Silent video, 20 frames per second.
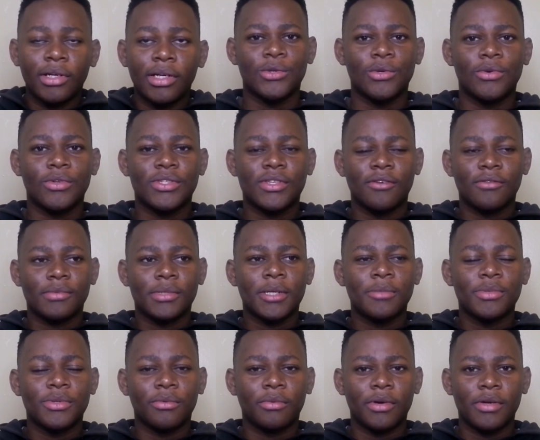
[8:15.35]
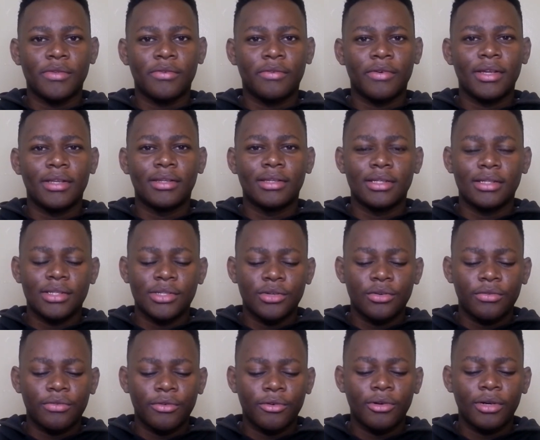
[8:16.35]
So sometimes you might find that your
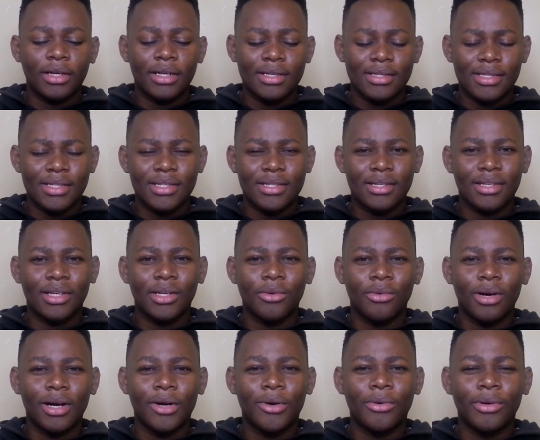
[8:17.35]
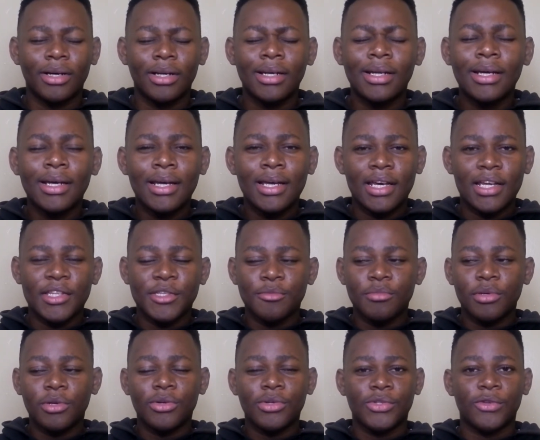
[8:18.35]
phone doesn't really work well. It's
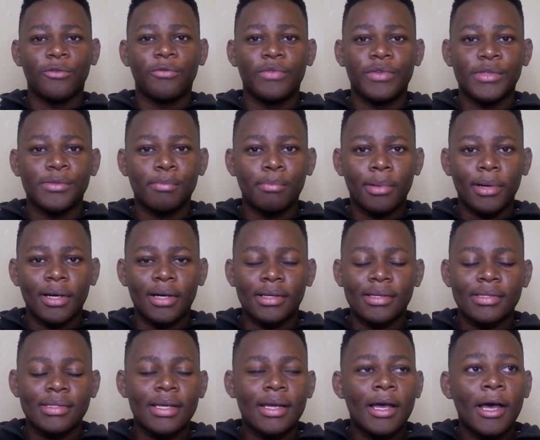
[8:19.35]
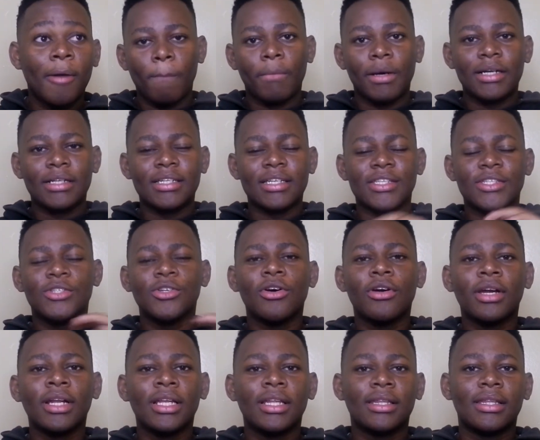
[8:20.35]
because of these bugs, but it's not
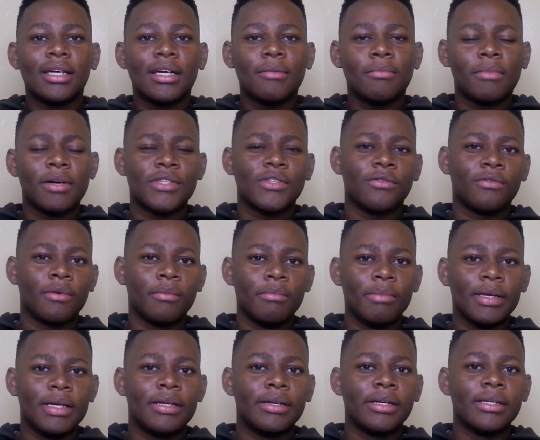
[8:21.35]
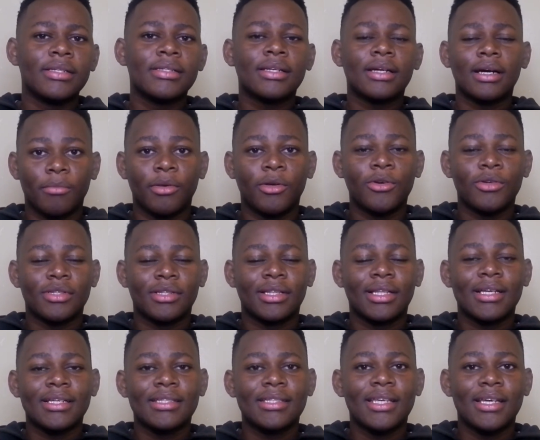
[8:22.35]
really that much of a big risk because
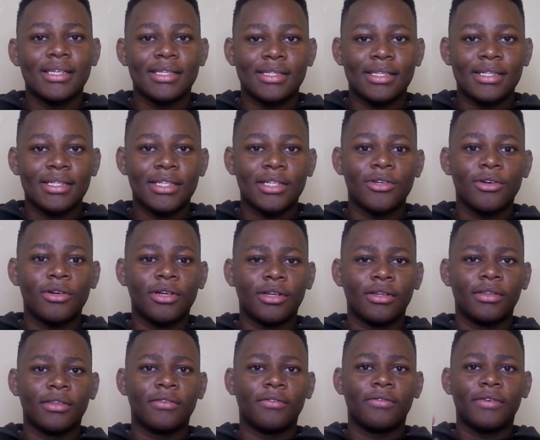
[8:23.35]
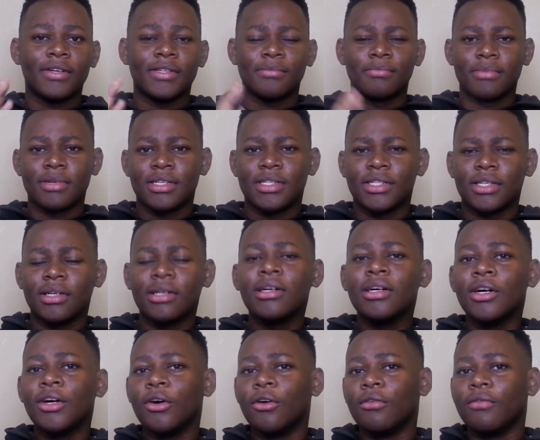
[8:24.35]
last year I started on in the first beta
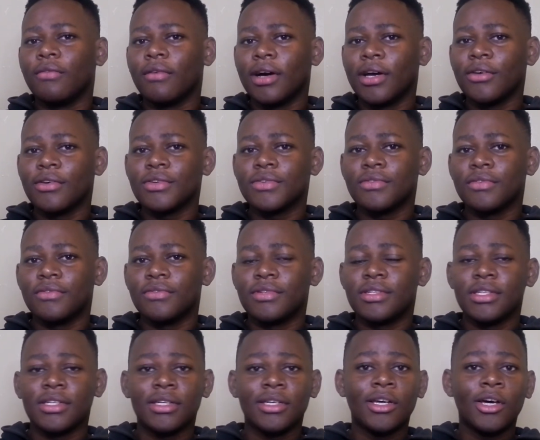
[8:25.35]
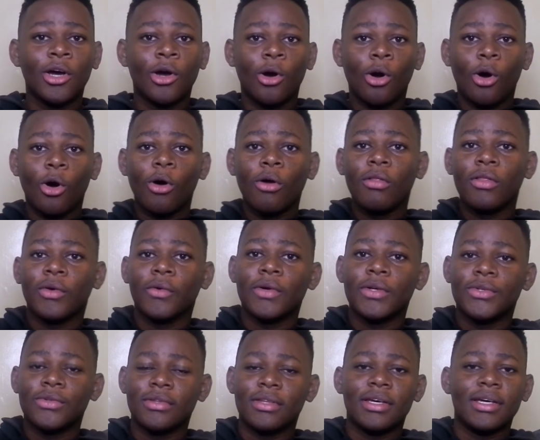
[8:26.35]
of iOS 15 all the way
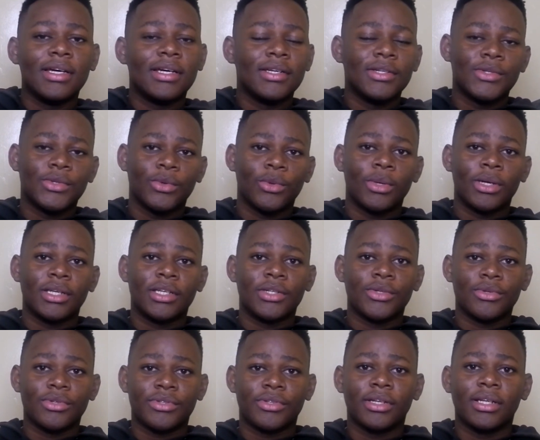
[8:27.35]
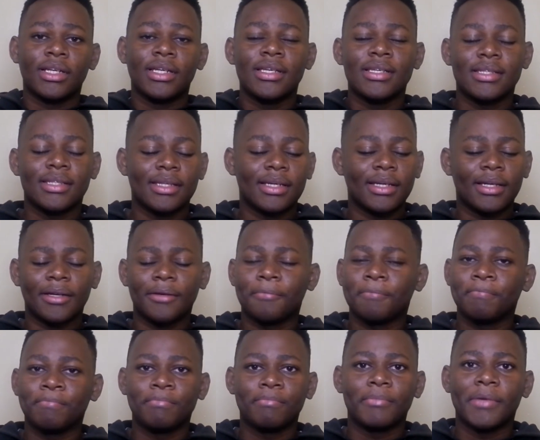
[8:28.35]
to the end to when it was released, and
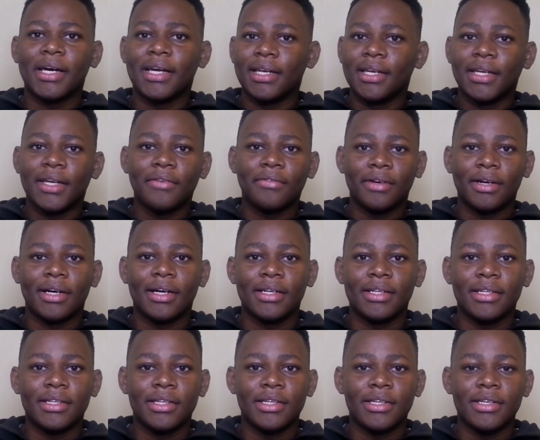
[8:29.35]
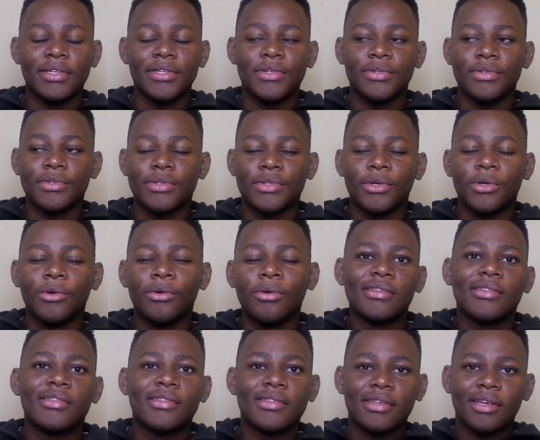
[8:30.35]
I never had any issues. So
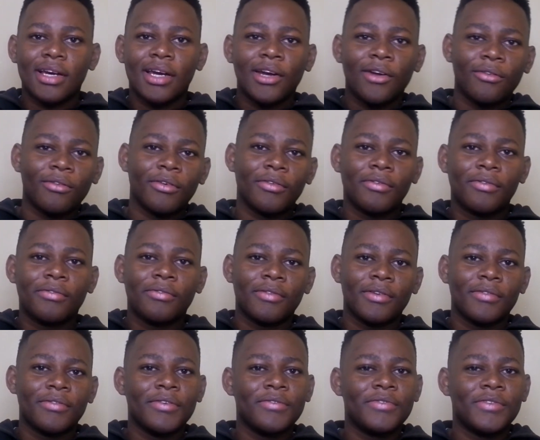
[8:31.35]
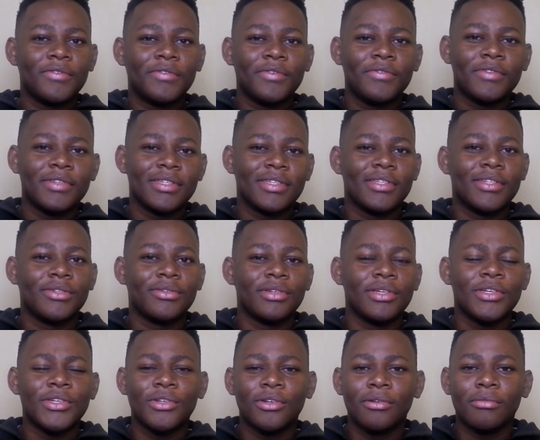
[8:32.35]
it's kind of a 50-50
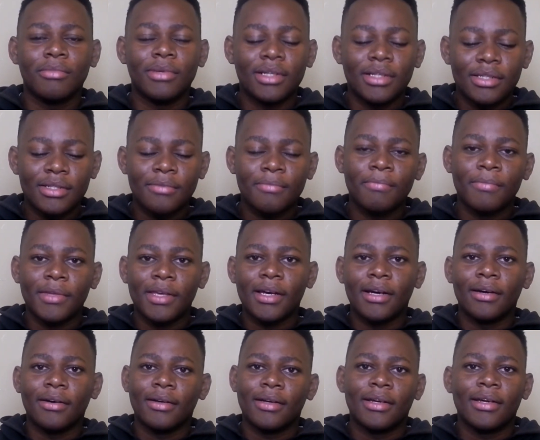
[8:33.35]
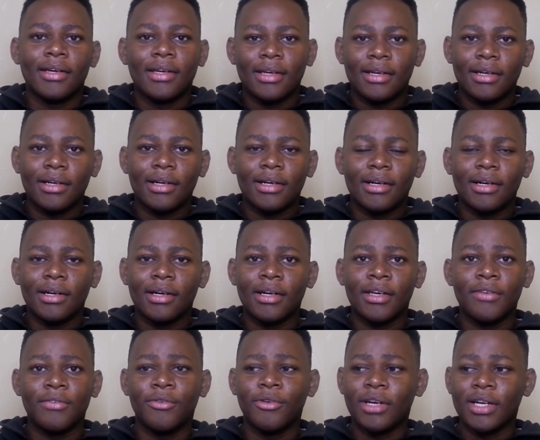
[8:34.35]
situation, but yeah,
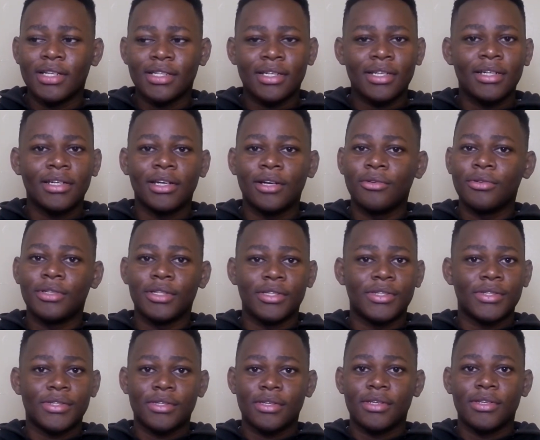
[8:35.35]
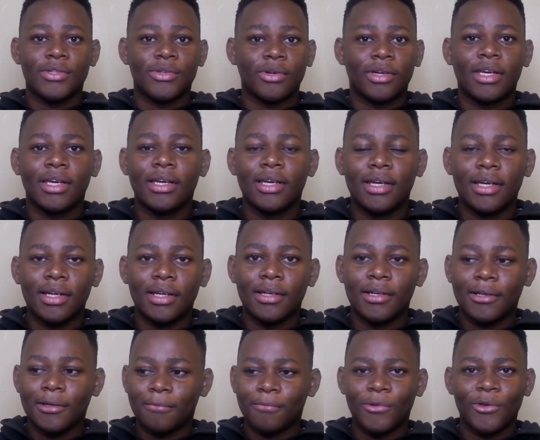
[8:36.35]
if you want to try it out, it's okay
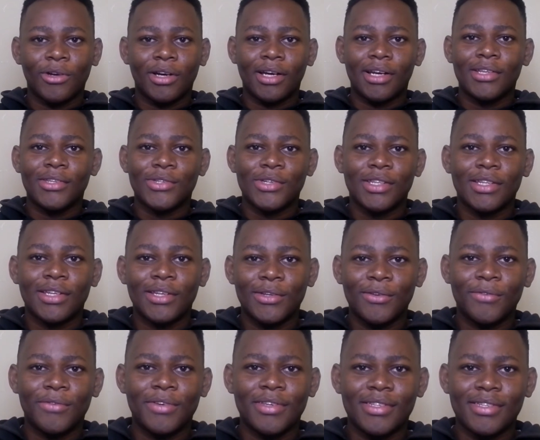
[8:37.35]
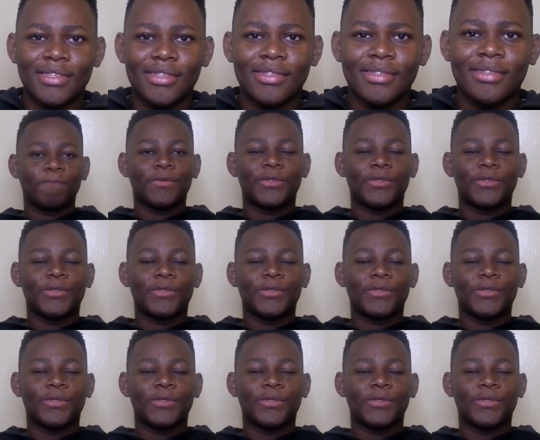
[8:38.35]
and you can enjoy the new features.